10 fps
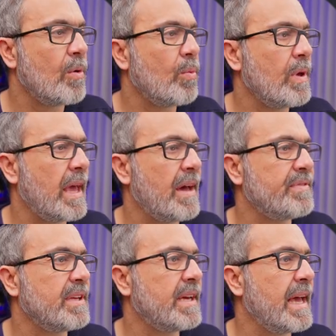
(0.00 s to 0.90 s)
we
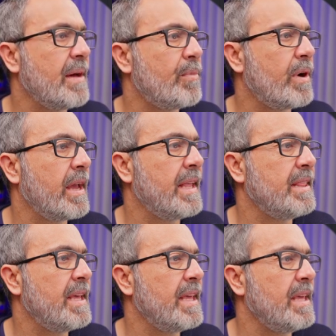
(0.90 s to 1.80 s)
have the camera
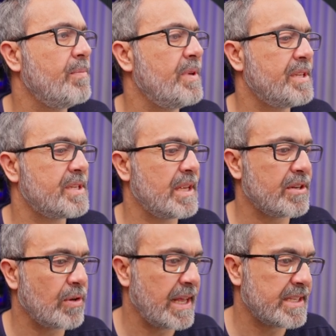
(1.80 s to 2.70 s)
and the image.
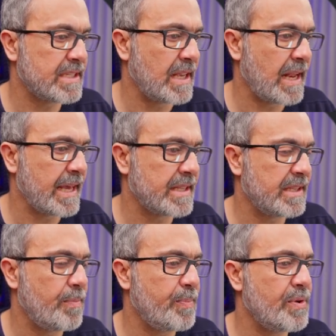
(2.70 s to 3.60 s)
So let's select
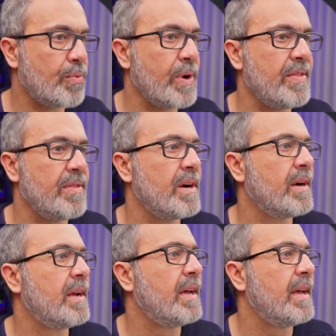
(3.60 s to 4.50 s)
the
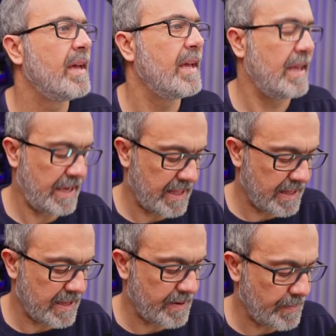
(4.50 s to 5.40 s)
pre-render
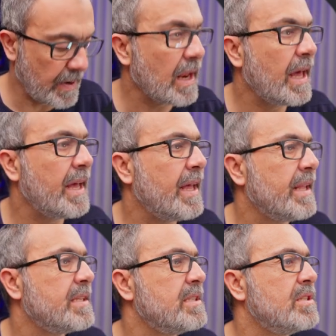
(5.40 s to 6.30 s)
and
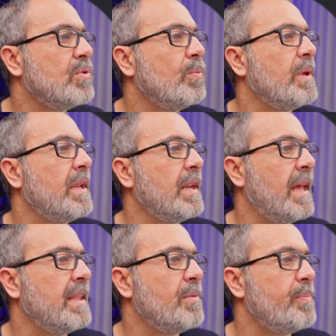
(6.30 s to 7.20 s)
let's zoom in,
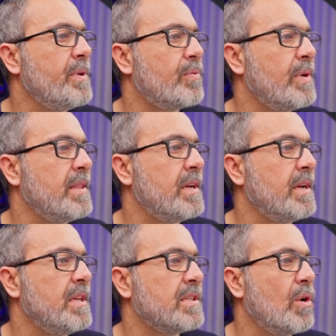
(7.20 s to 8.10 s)
and the pre-render
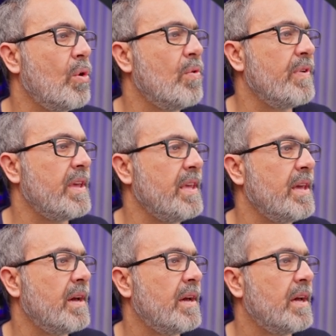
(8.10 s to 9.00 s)
is over
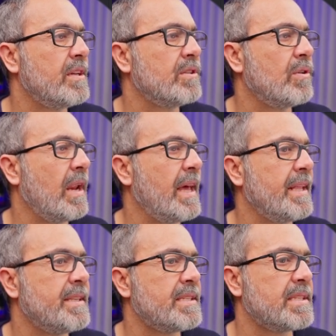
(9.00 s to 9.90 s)
here. So
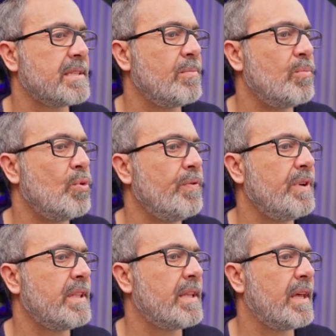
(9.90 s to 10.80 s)
let's move
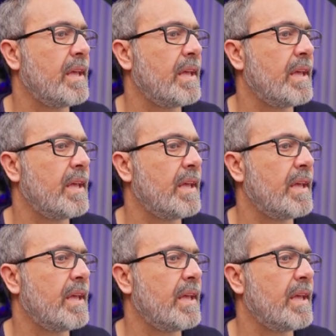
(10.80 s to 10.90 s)
it